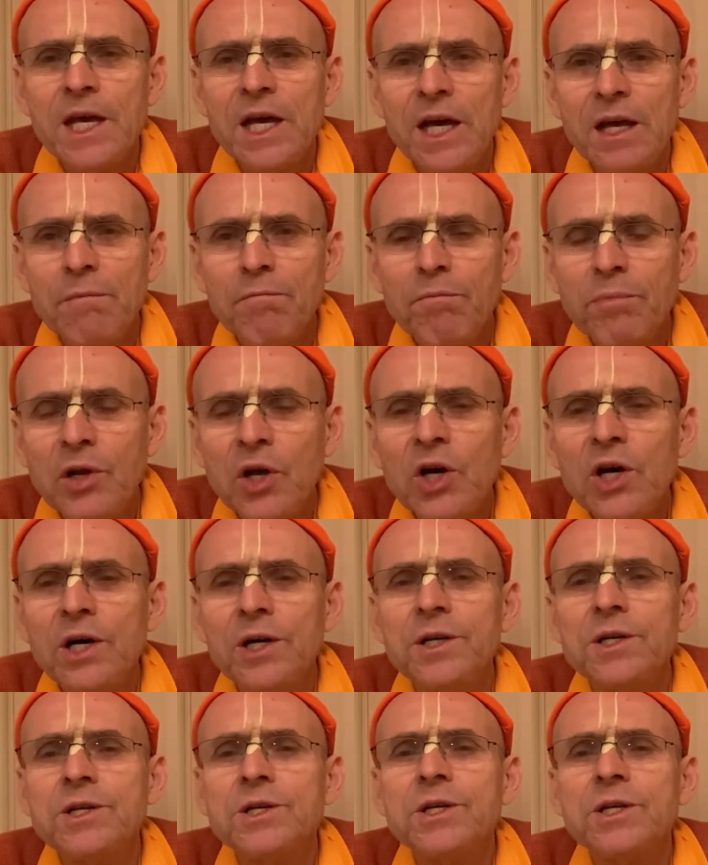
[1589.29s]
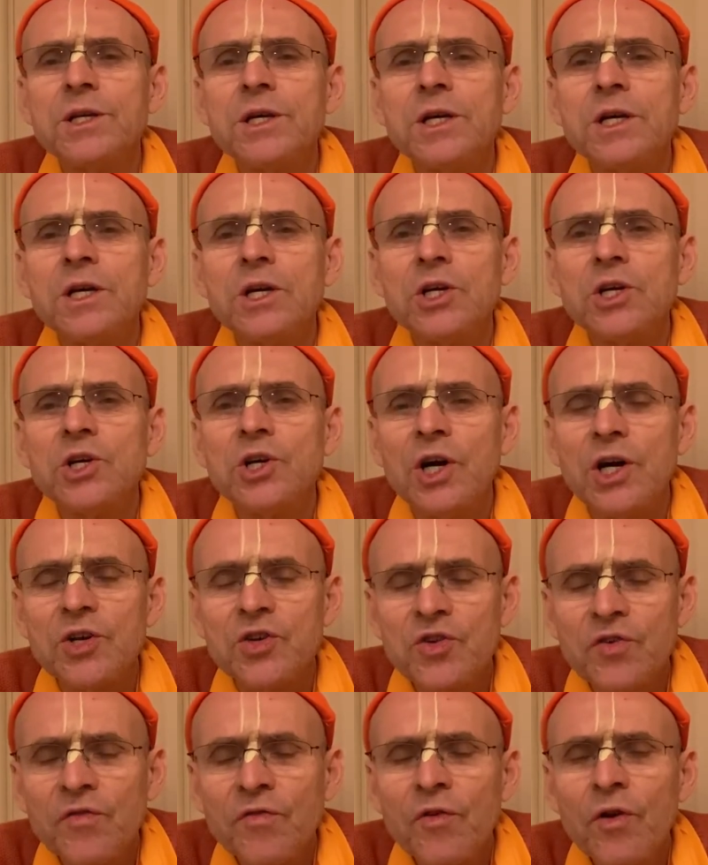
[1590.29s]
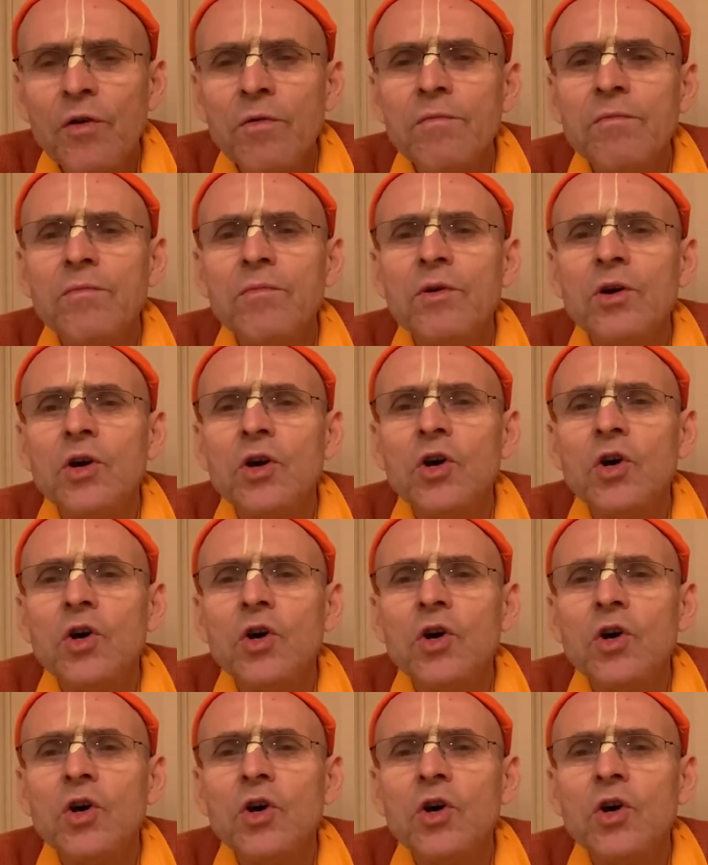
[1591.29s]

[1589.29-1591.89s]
and blood gushed from